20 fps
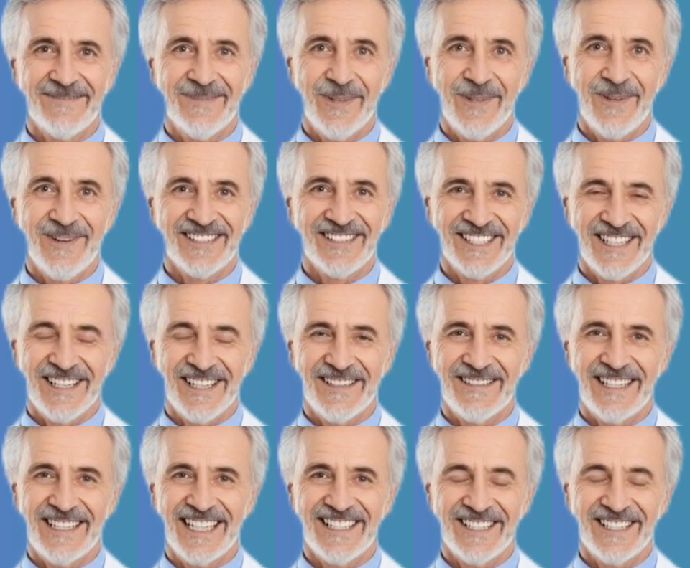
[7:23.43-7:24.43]
Poor
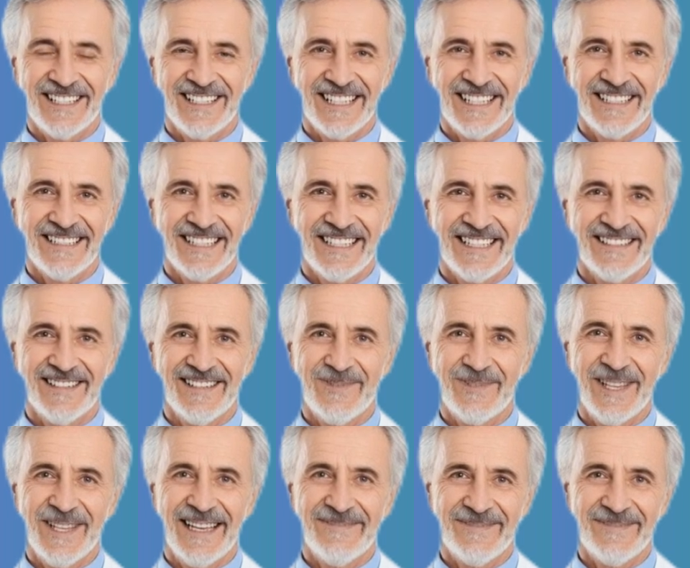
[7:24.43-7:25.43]
circulation can lead to
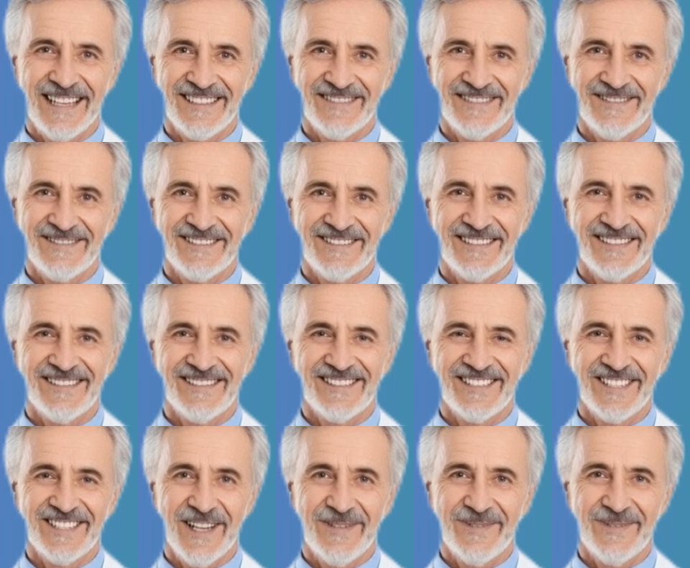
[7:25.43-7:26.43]
weak muscles,
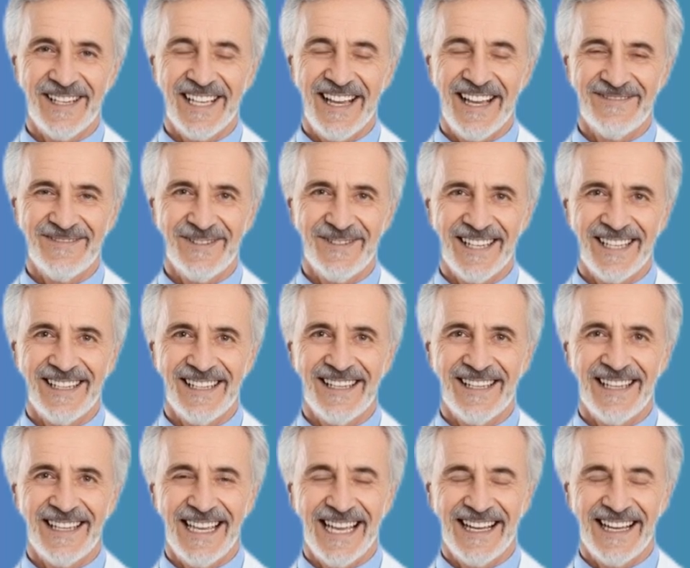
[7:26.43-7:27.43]
slow recovery,
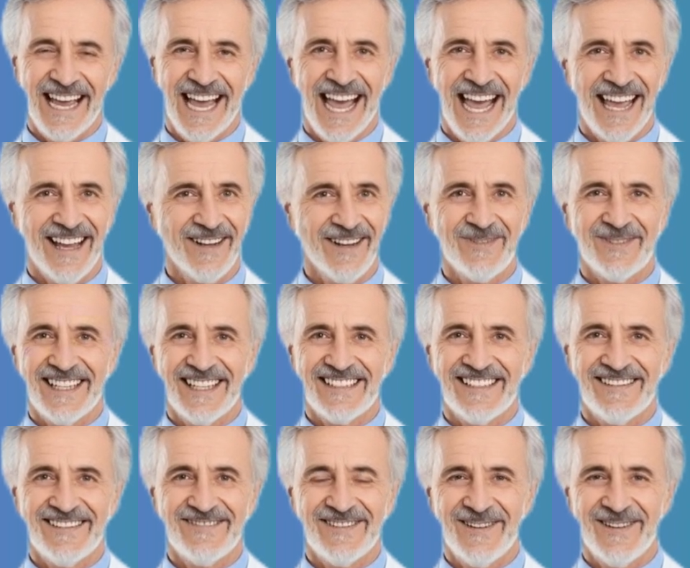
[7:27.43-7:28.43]
and a higher
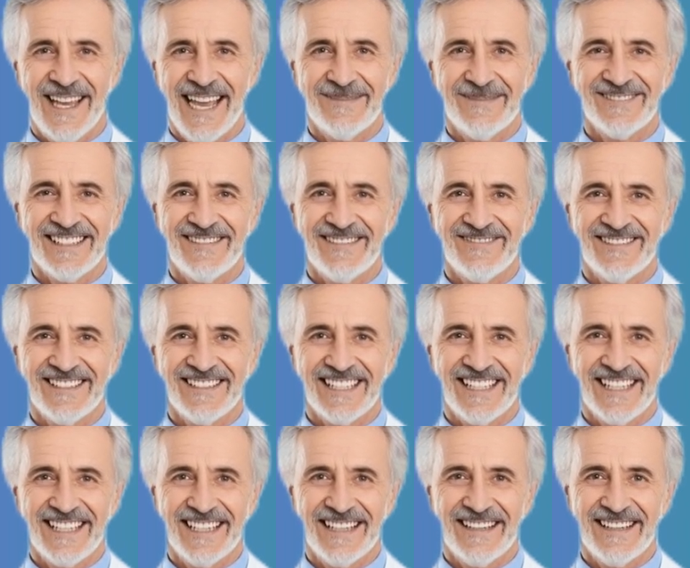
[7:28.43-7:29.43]
risk of cramps and
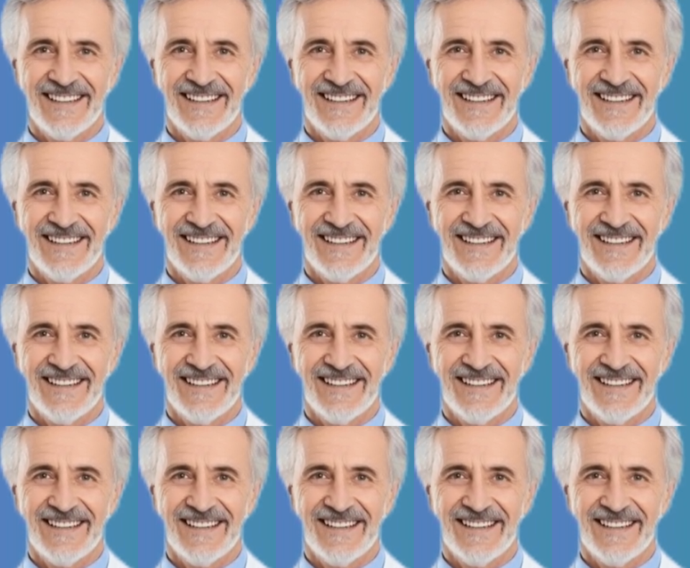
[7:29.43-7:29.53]
fatigue.